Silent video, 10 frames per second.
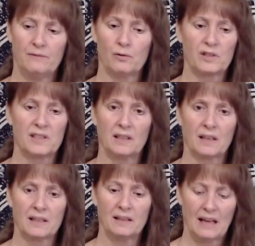you were
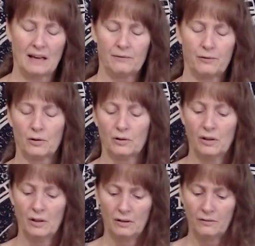stuck in that for
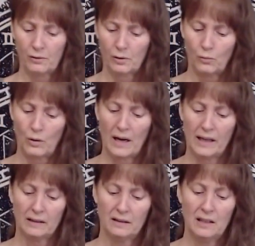a
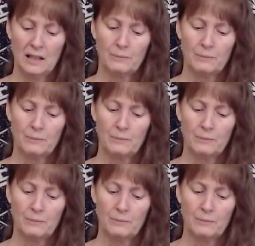while.